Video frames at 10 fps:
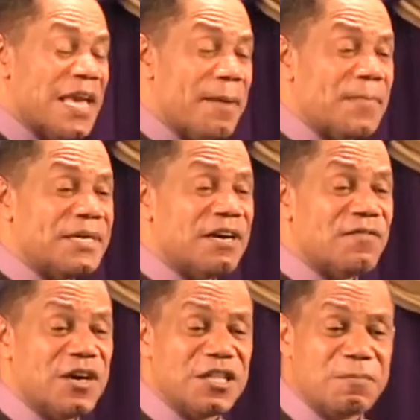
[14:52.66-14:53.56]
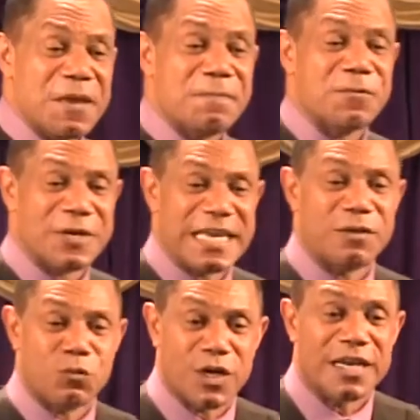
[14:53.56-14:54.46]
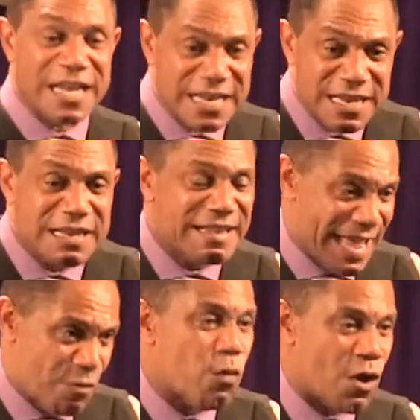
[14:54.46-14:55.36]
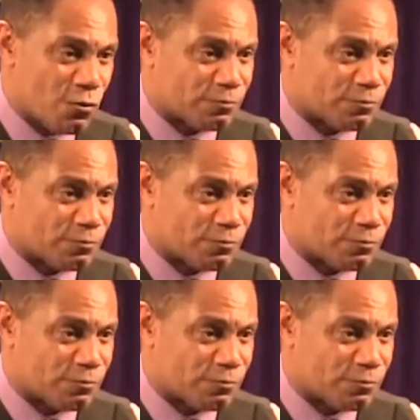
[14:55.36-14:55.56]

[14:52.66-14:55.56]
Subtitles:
help enough other people get what they want?